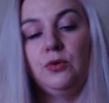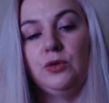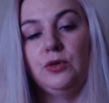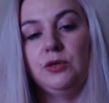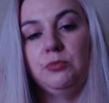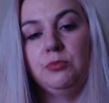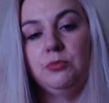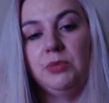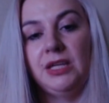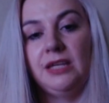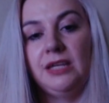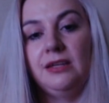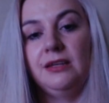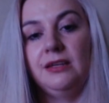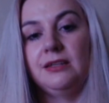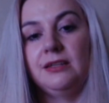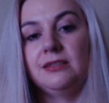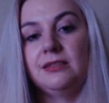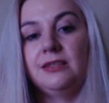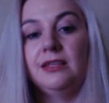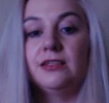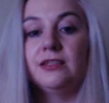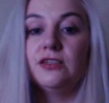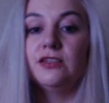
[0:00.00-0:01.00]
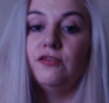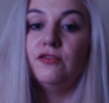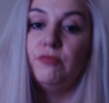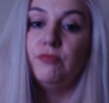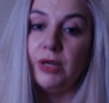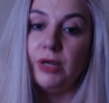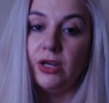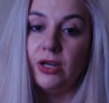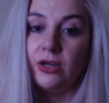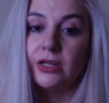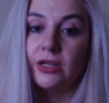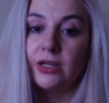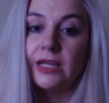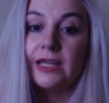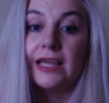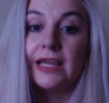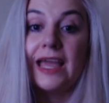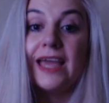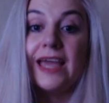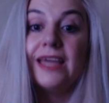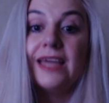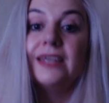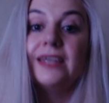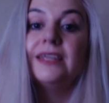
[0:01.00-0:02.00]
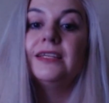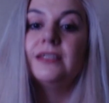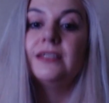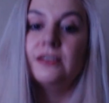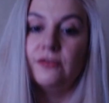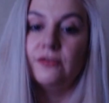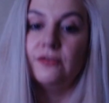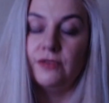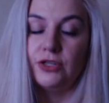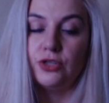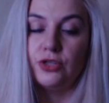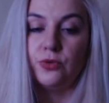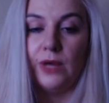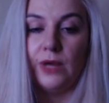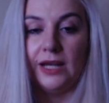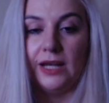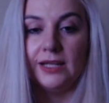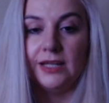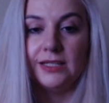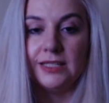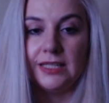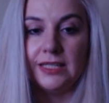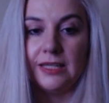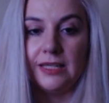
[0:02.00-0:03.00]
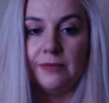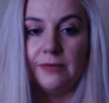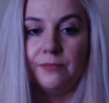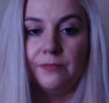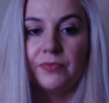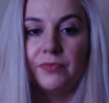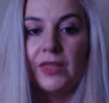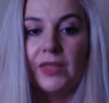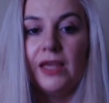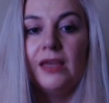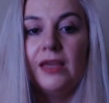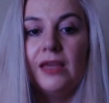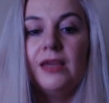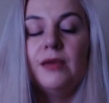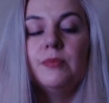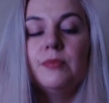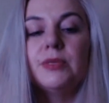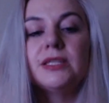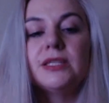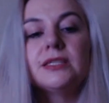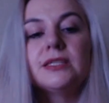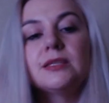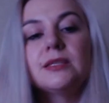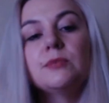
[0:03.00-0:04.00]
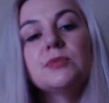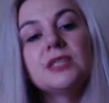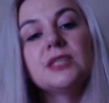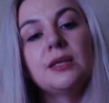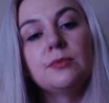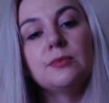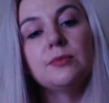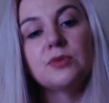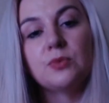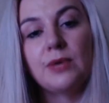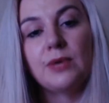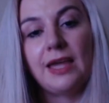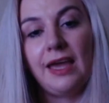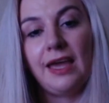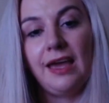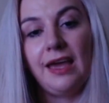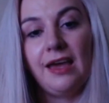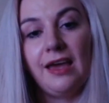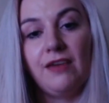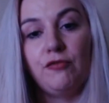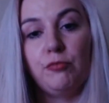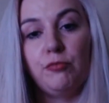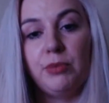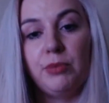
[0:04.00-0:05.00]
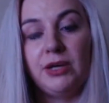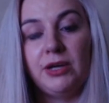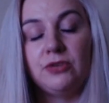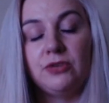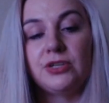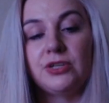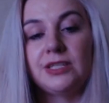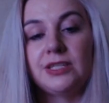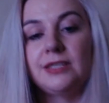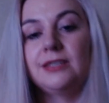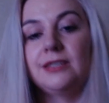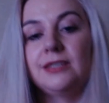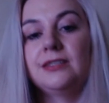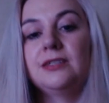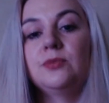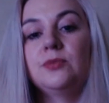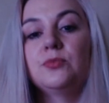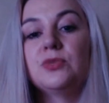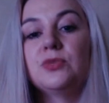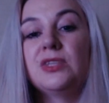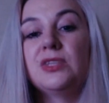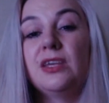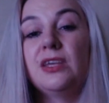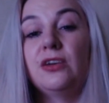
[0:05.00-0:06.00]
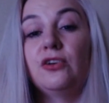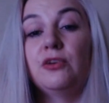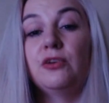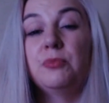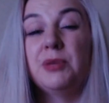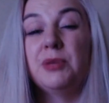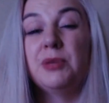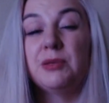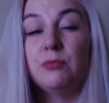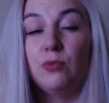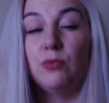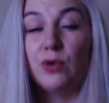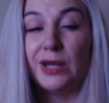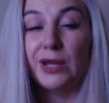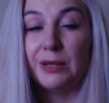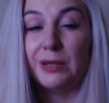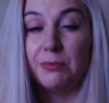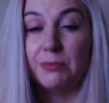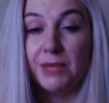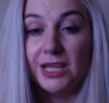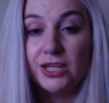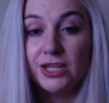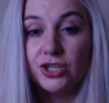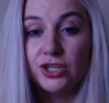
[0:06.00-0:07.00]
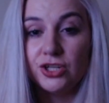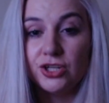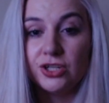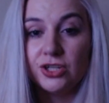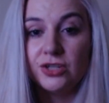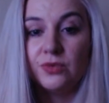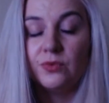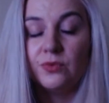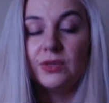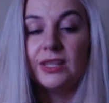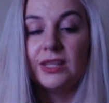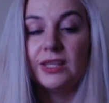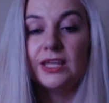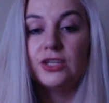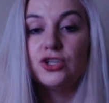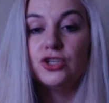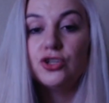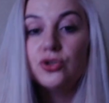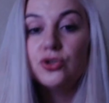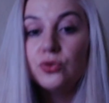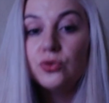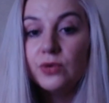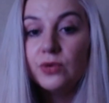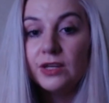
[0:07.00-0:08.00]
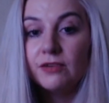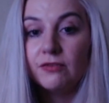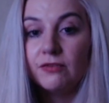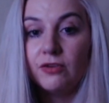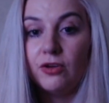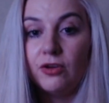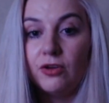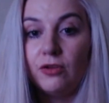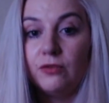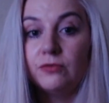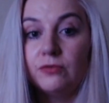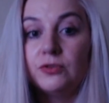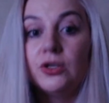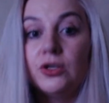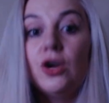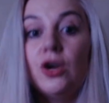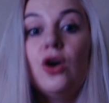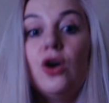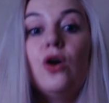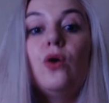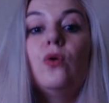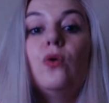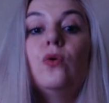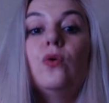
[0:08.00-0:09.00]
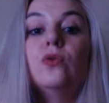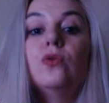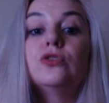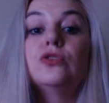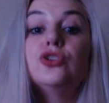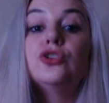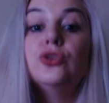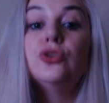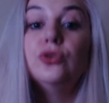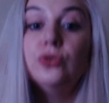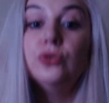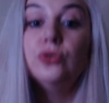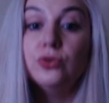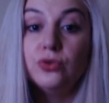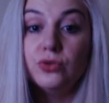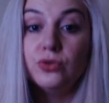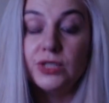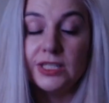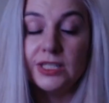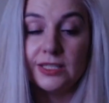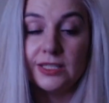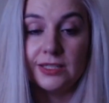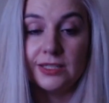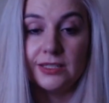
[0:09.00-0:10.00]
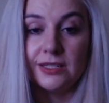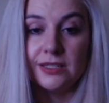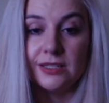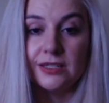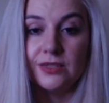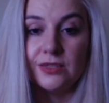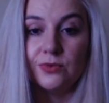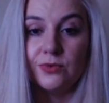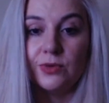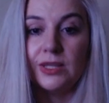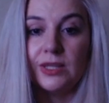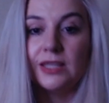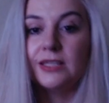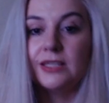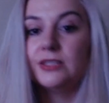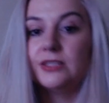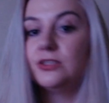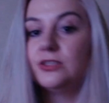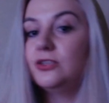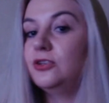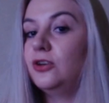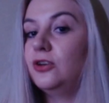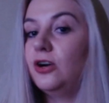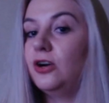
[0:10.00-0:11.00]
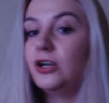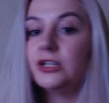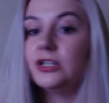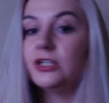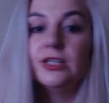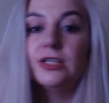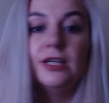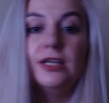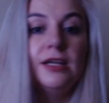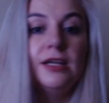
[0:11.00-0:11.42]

would be a sense of belonging and individuality. But sometimes we have boundary systems that are a bit more enmeshed, where they're too involved or too distant, where there's not